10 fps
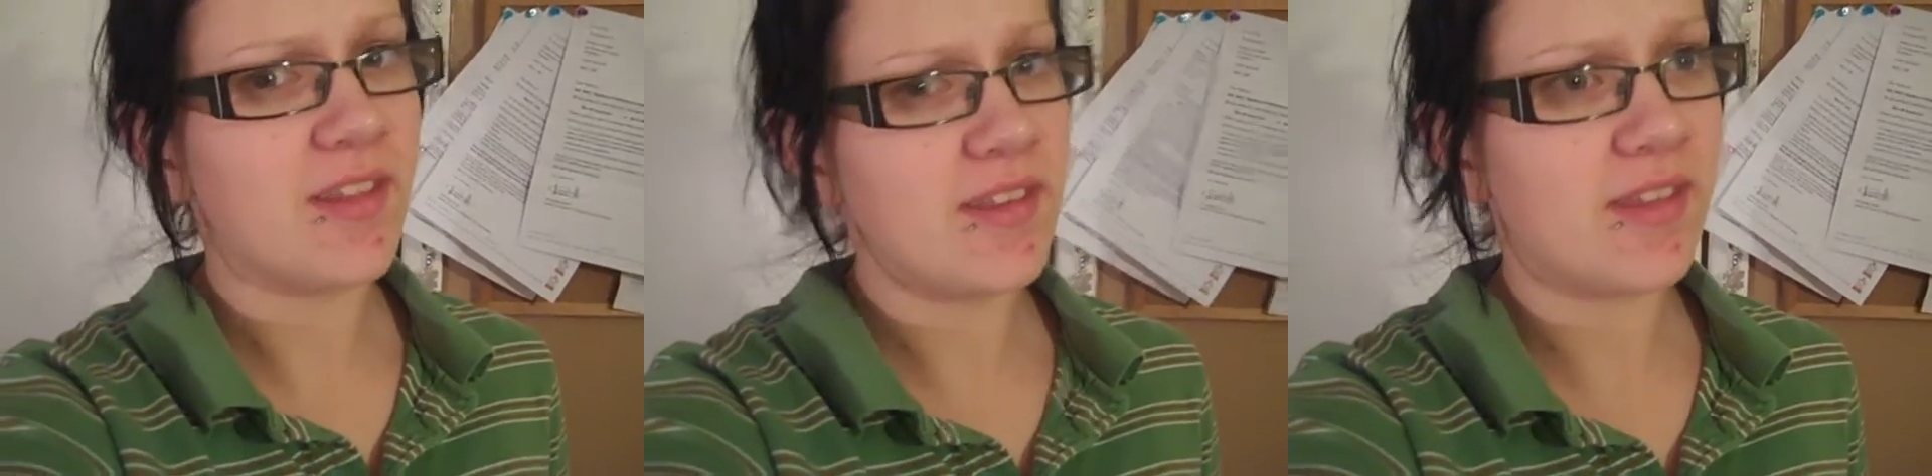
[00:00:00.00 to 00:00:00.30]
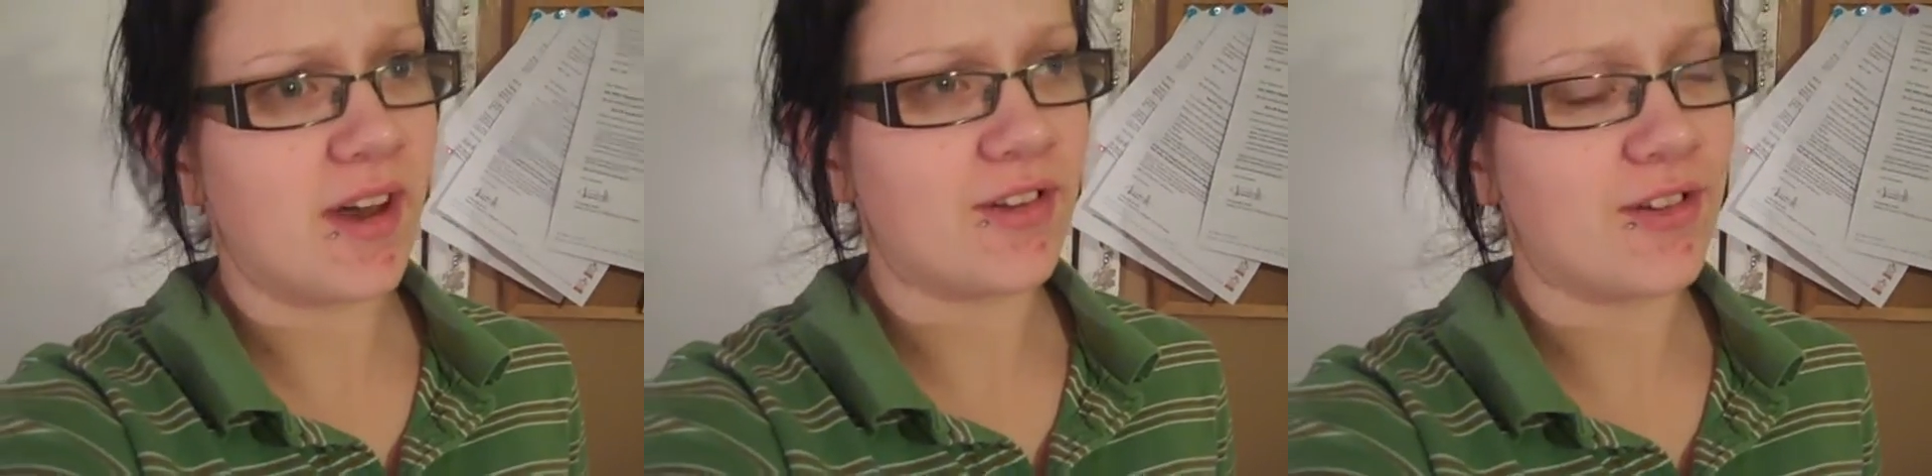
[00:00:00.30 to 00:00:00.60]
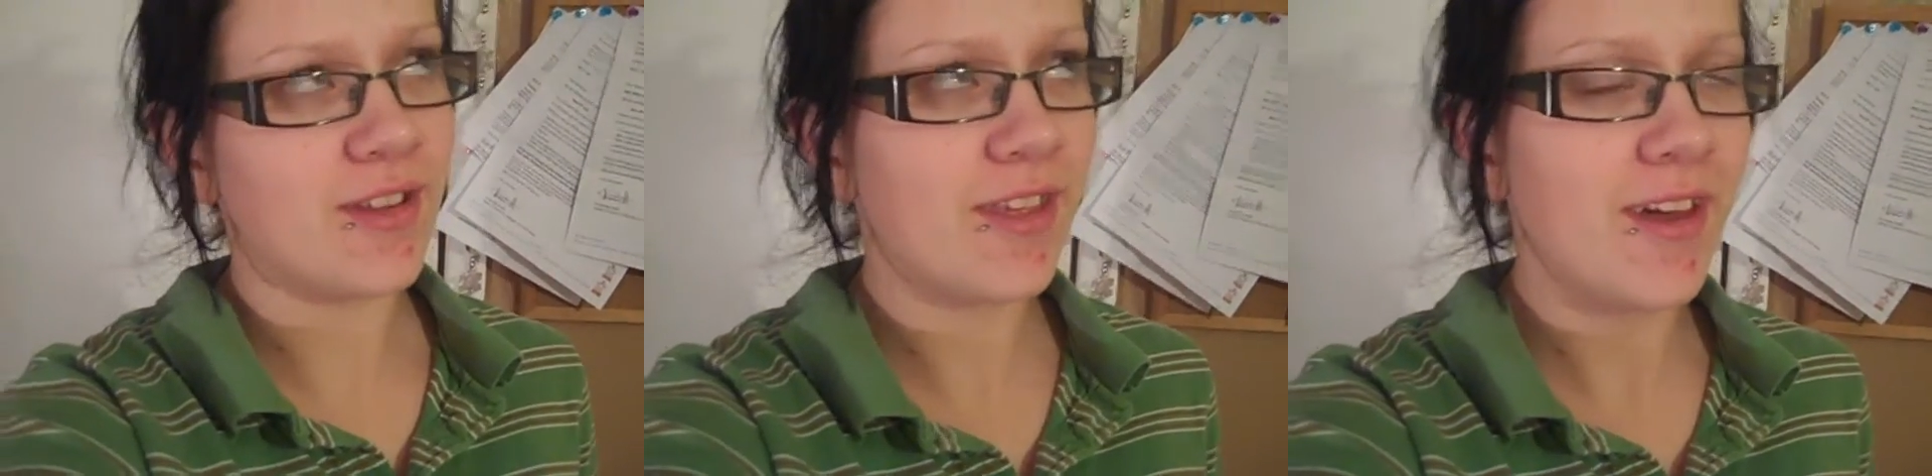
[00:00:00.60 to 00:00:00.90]
This is the
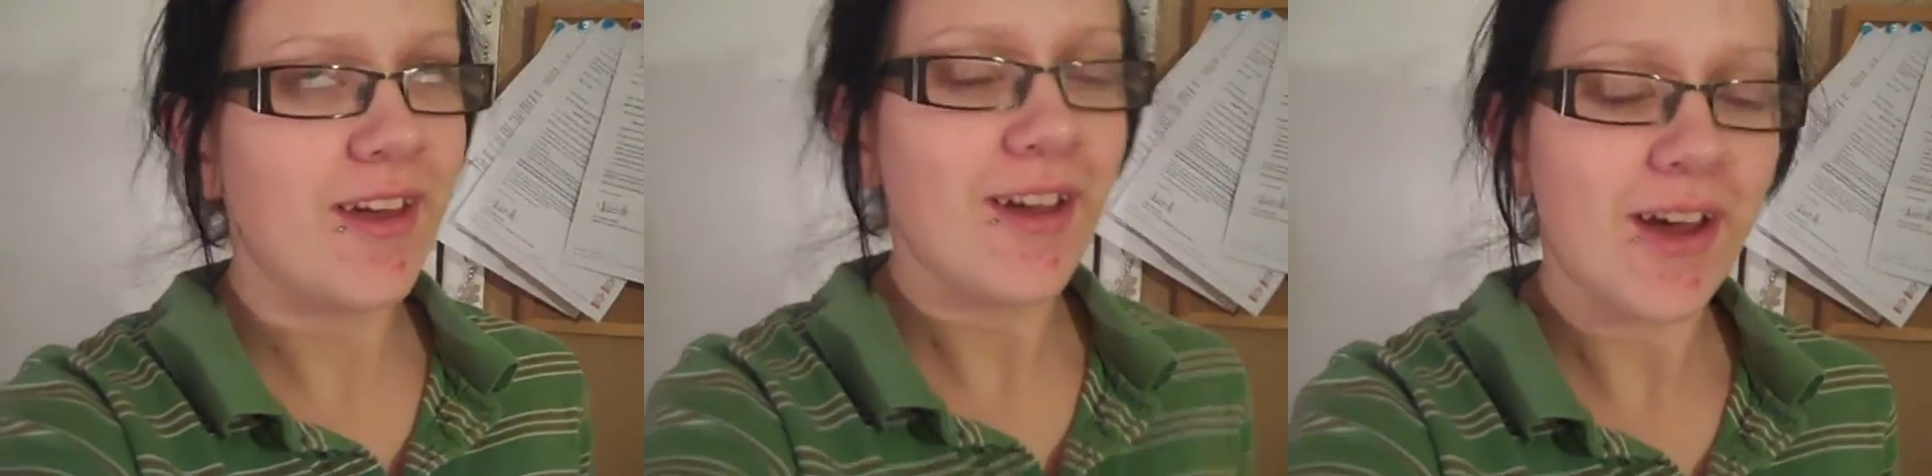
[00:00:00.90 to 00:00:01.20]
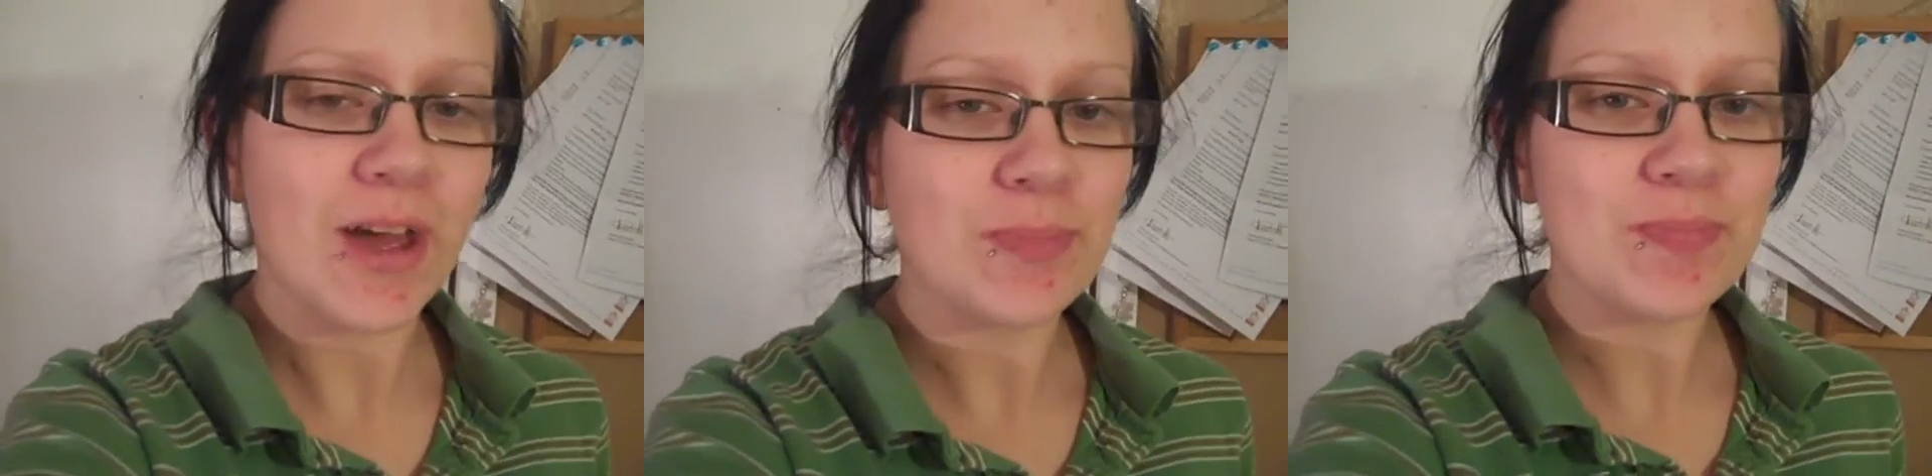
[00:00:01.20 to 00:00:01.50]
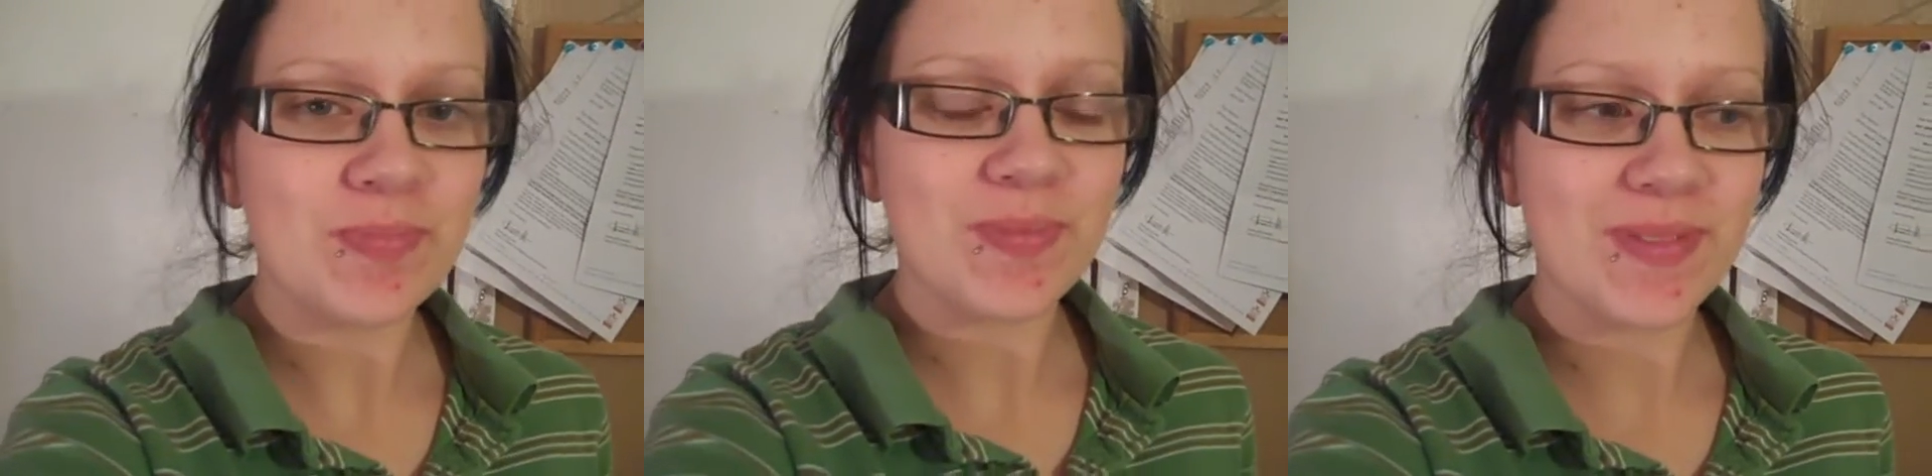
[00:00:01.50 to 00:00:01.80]
hundredth. Um,